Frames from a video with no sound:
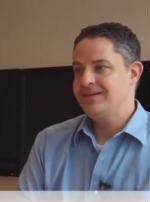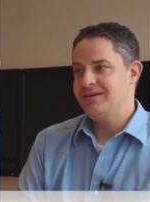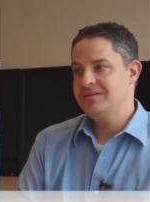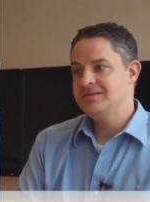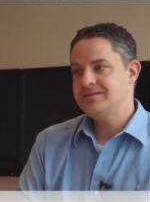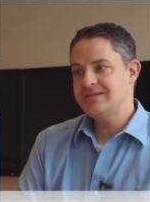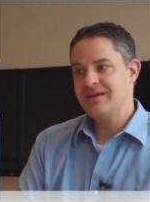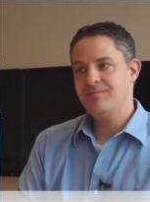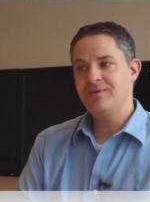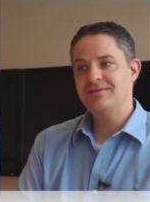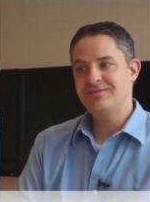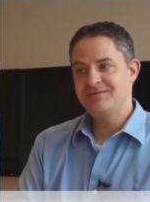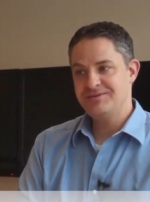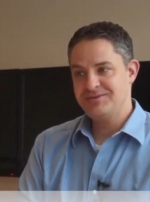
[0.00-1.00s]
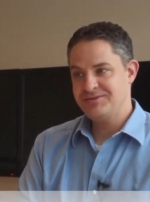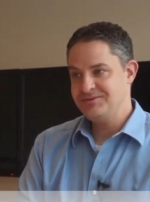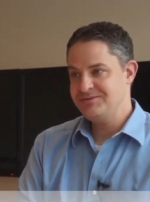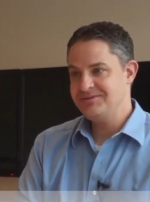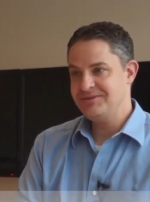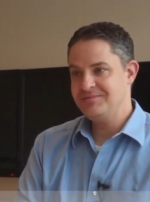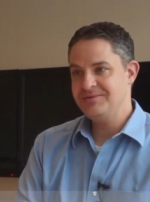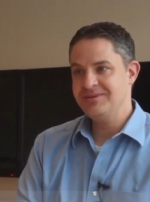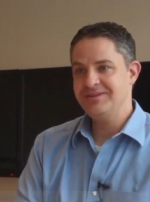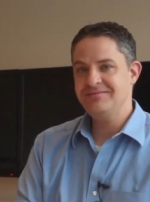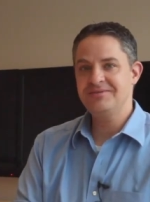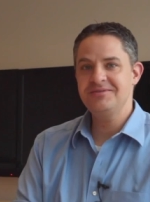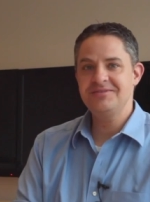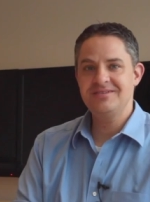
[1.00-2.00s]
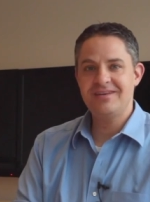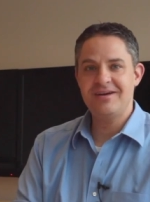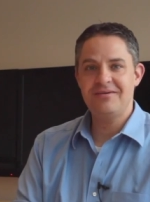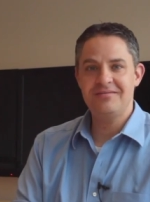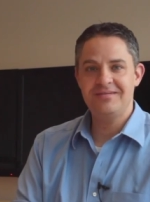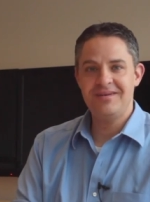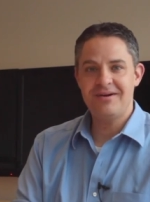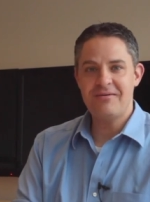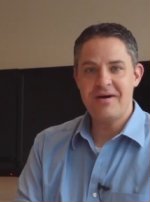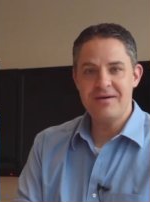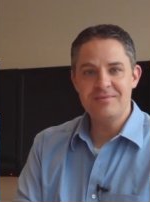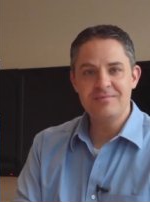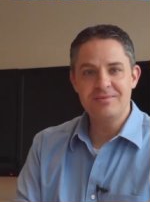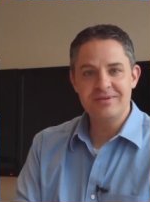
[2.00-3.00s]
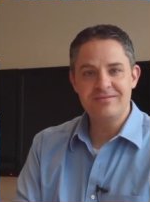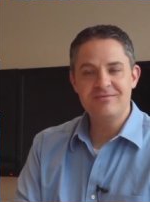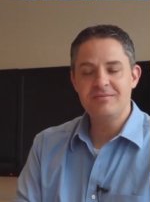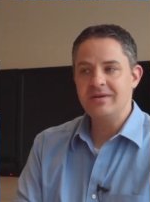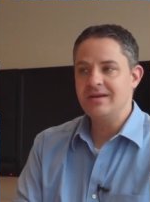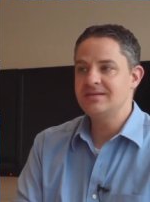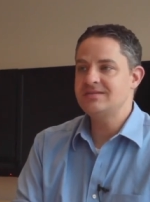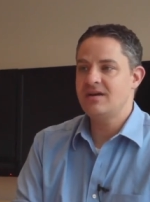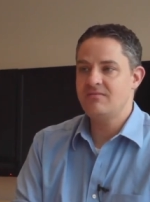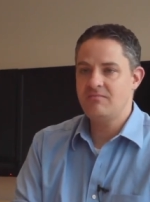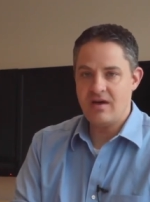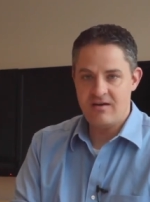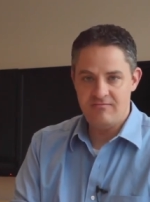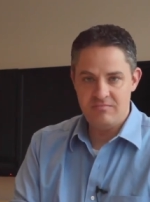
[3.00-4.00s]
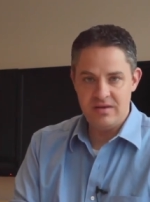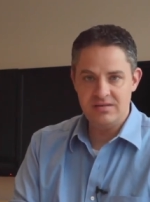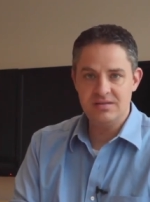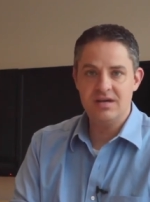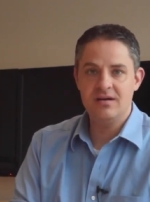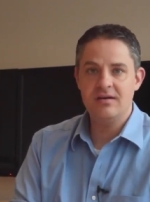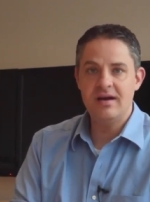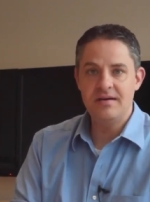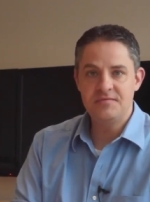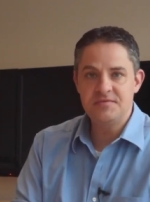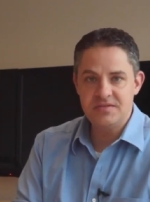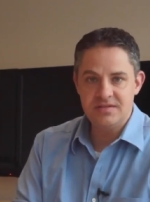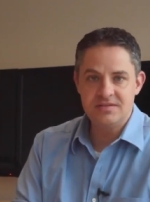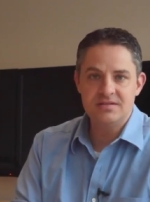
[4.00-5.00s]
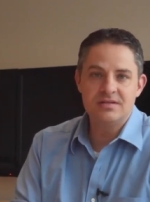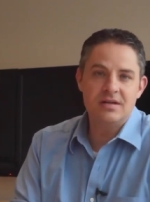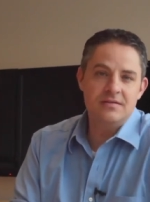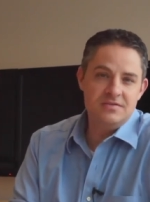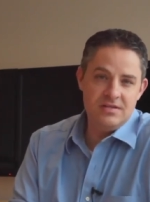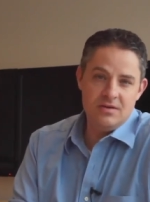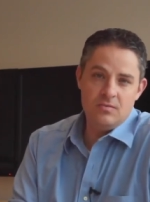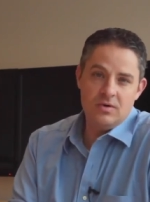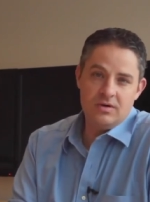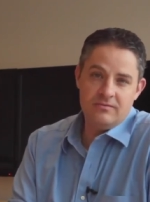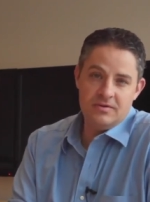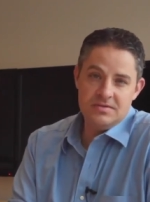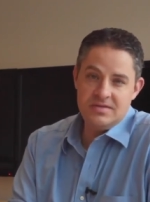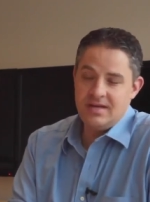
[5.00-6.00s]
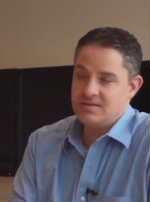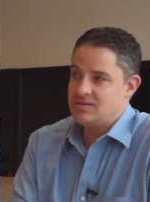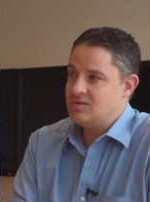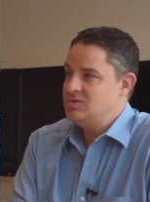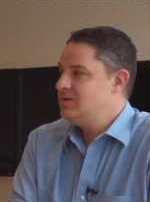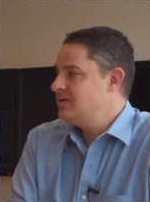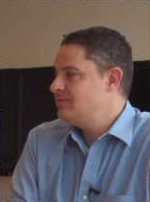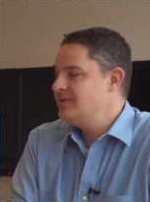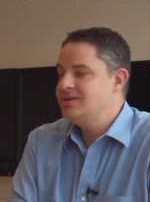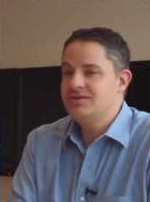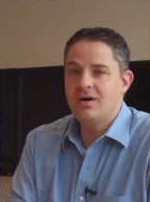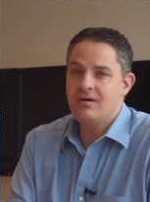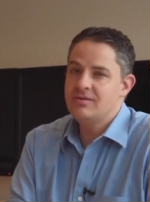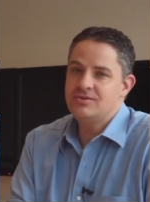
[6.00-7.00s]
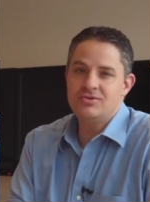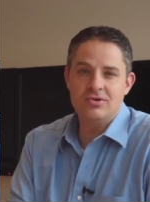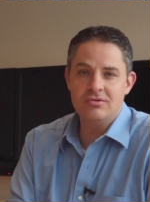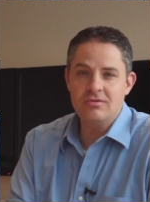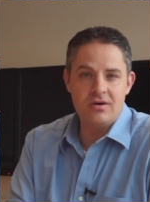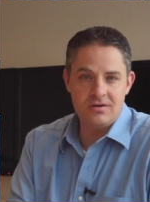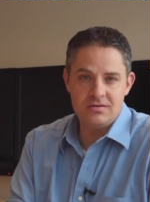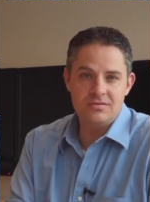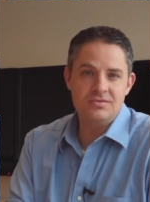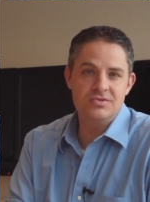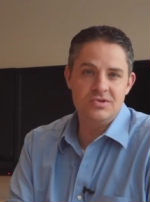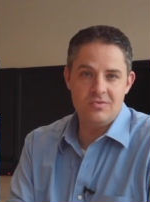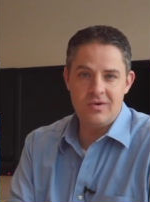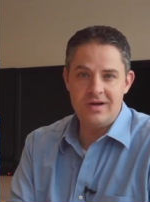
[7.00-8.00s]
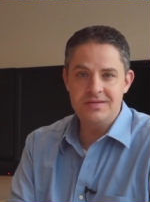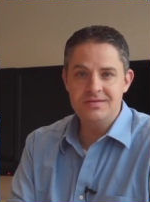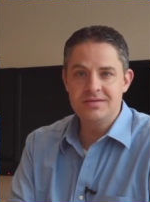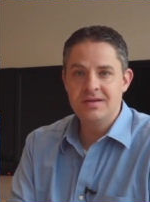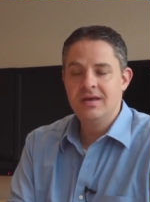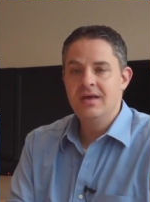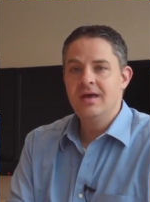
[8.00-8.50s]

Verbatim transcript: in the same way that the students are believers, now now I'm a believer because I've, I've been there, I've seen it, and I've seen it work firsthand. So you can read all the journal articles you want,